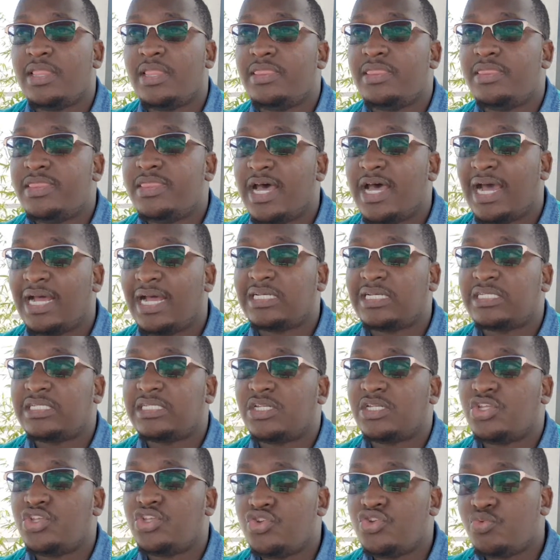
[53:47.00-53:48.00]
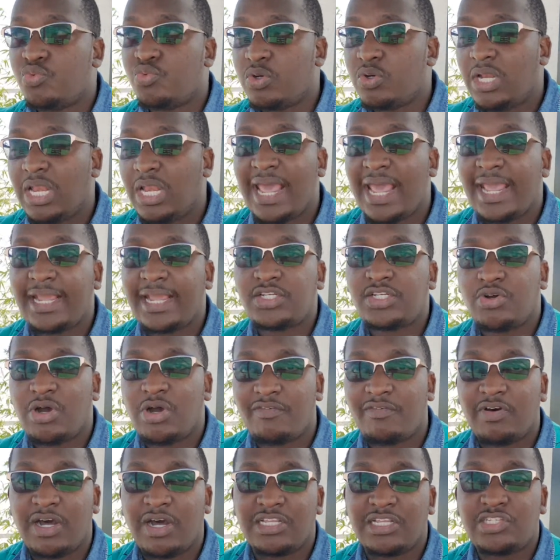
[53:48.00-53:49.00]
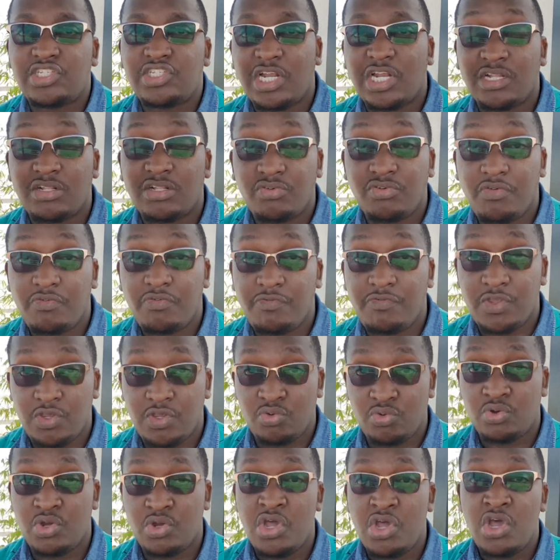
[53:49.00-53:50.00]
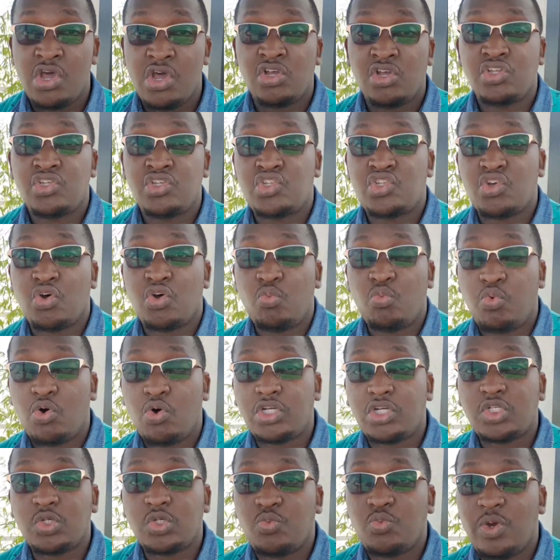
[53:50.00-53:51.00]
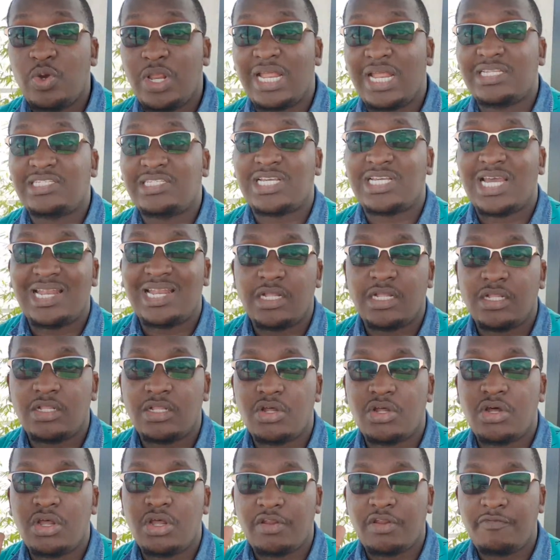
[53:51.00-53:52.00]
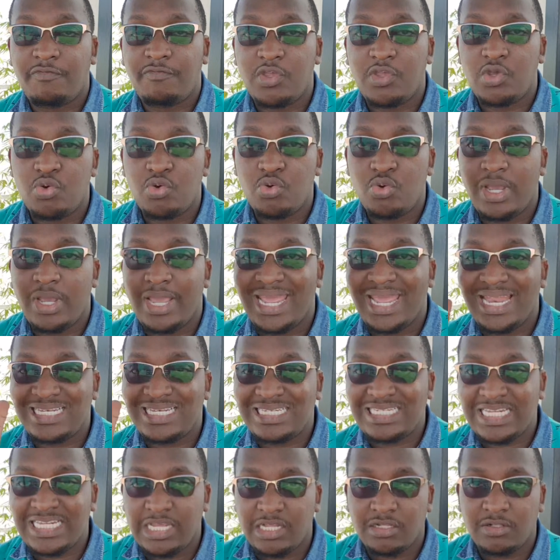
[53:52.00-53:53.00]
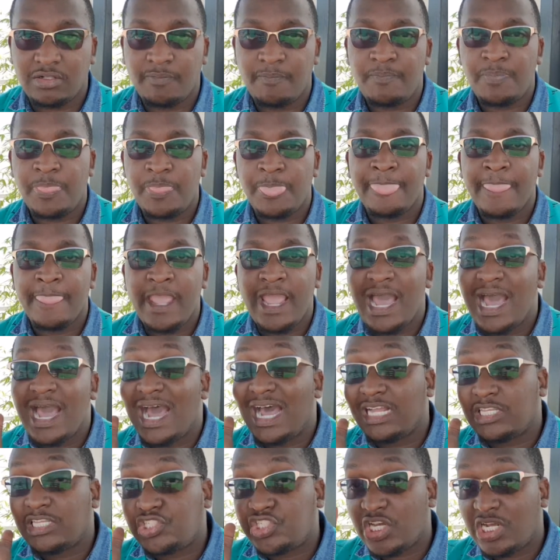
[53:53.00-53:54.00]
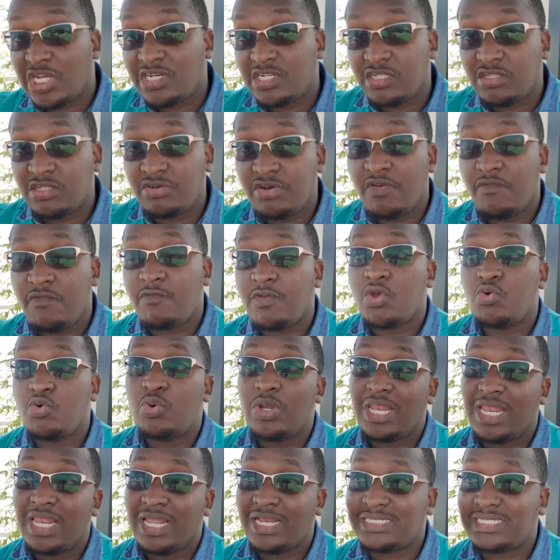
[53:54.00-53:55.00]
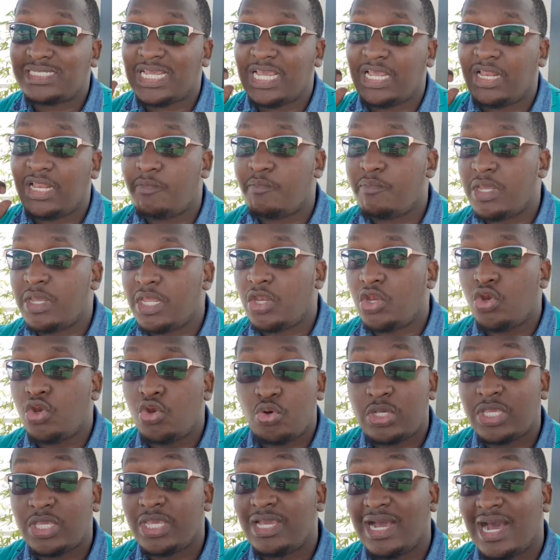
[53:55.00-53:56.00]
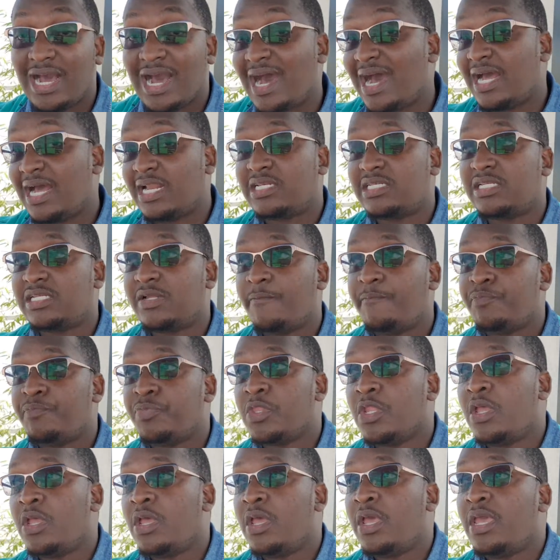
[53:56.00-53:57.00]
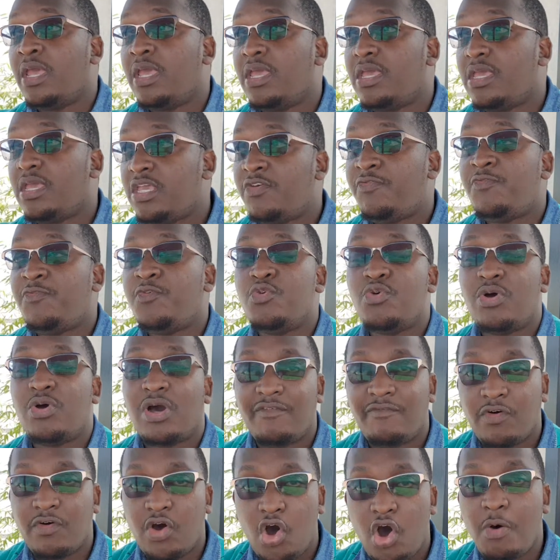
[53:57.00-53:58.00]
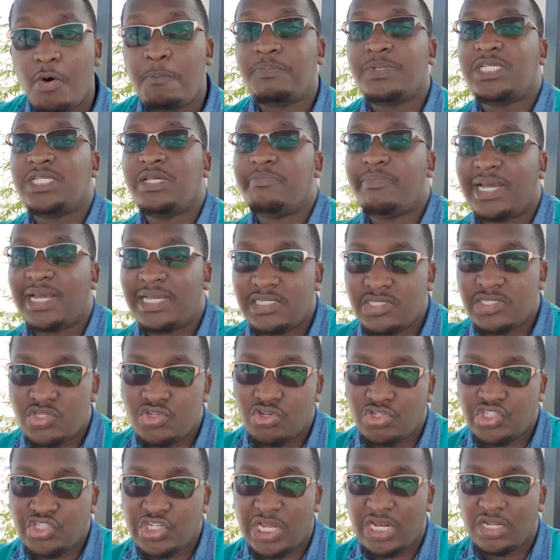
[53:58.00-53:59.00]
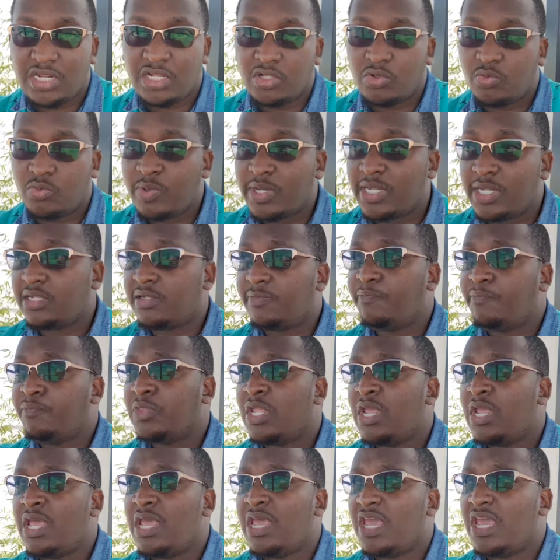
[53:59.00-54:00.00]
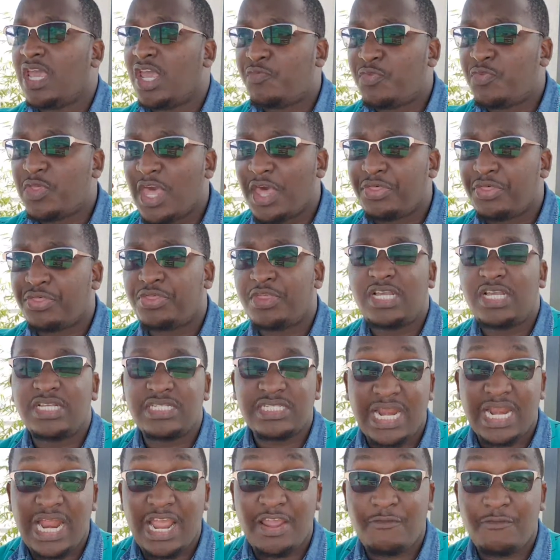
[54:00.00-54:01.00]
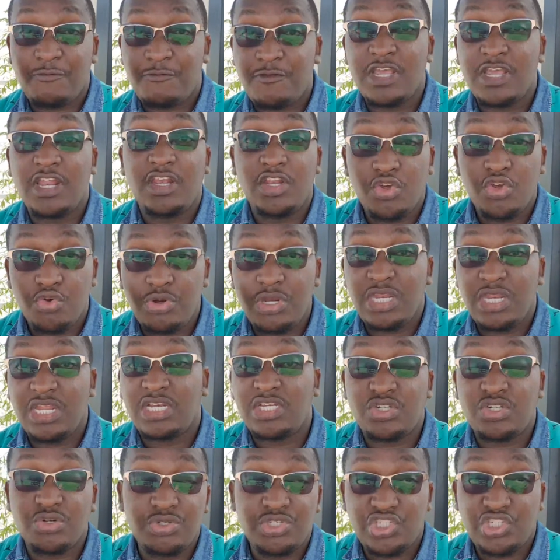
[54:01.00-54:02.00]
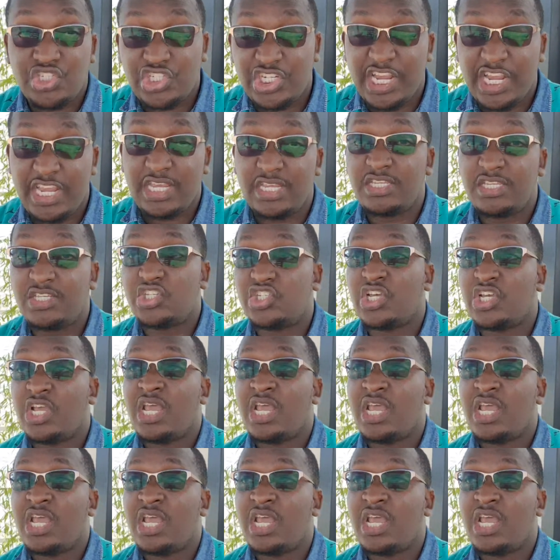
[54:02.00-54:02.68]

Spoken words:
that you would like to have a channel review. So what will a channel review entail? A channel review will entail me looking at if you have optimized your channel well, if there are things that I feel you need to change,